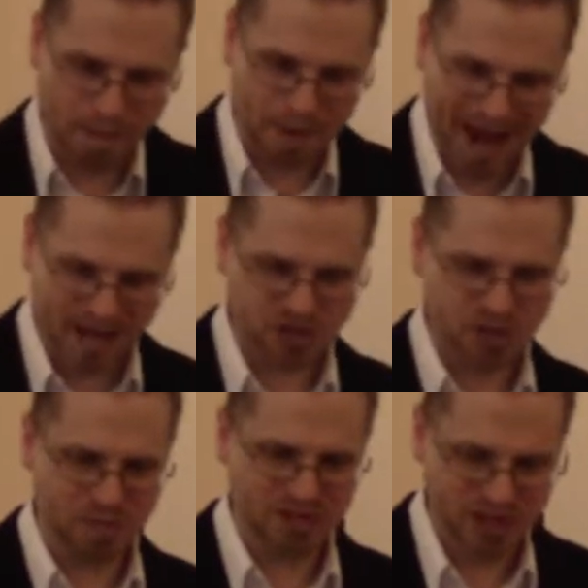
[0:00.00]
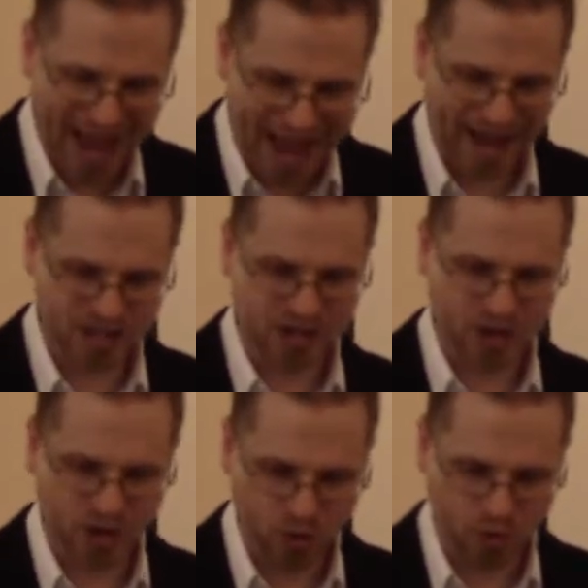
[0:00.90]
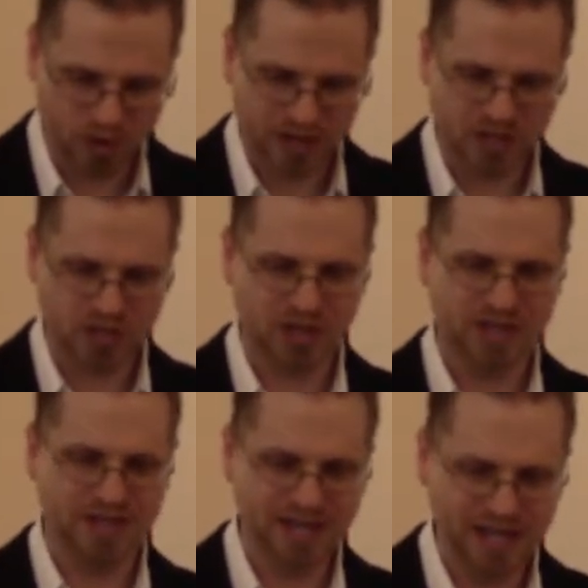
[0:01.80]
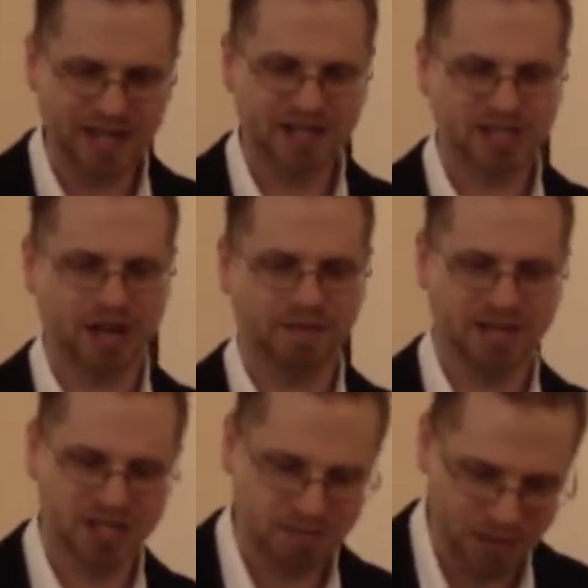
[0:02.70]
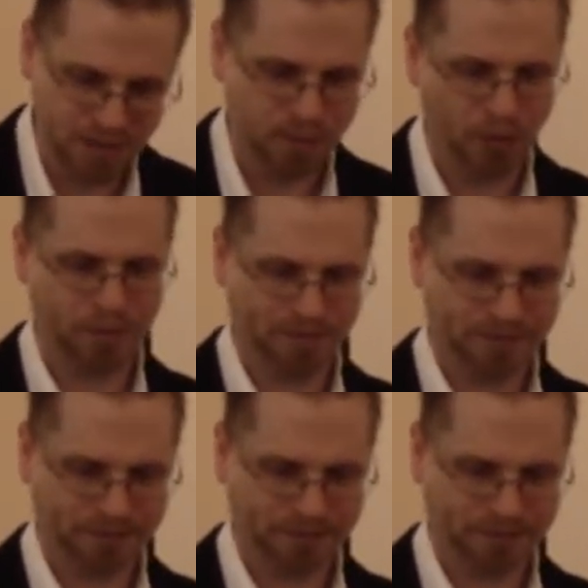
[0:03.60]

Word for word: a pastor must act according to the needs of his people.